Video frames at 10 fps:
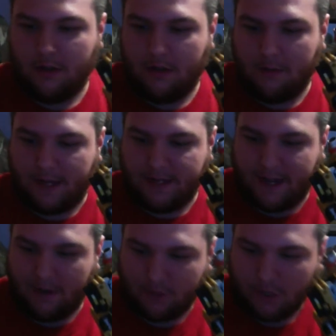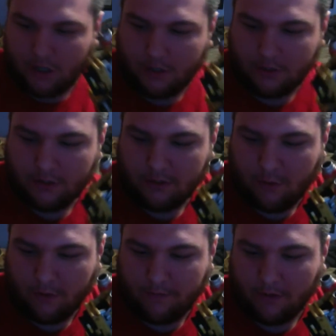my Dino Charge
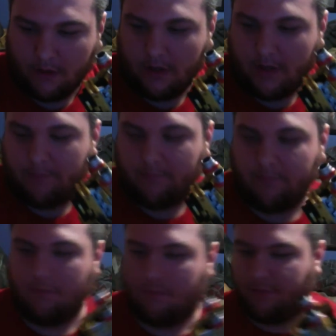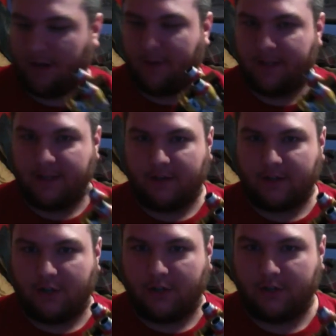Morpher and bring out my T-Rex
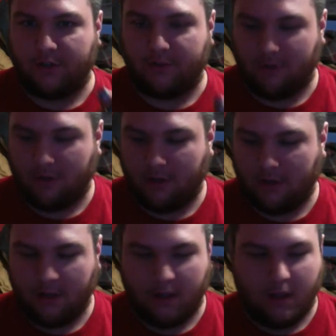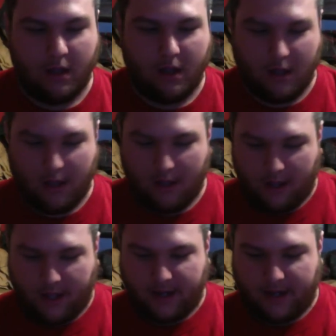charger too.
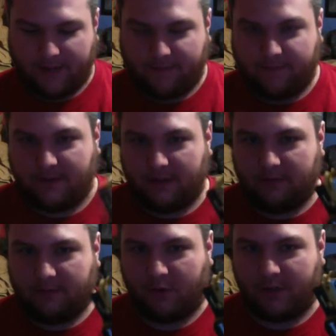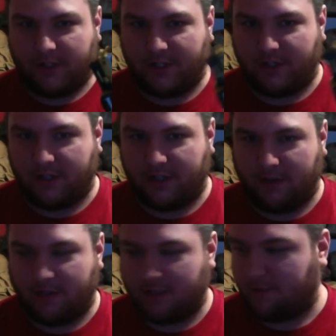And of course, as you can tell,
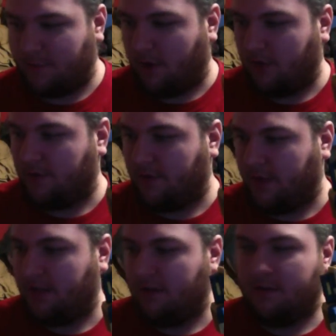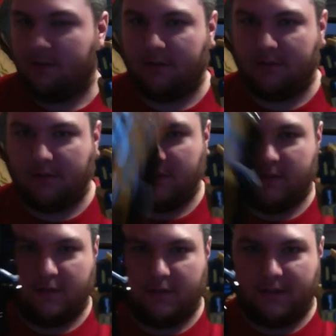it's smaller than
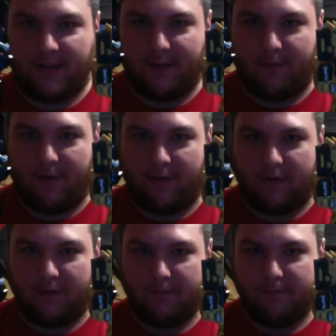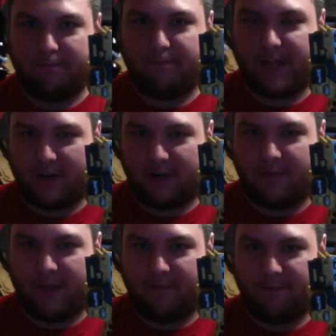Gaburevolver by a good bit.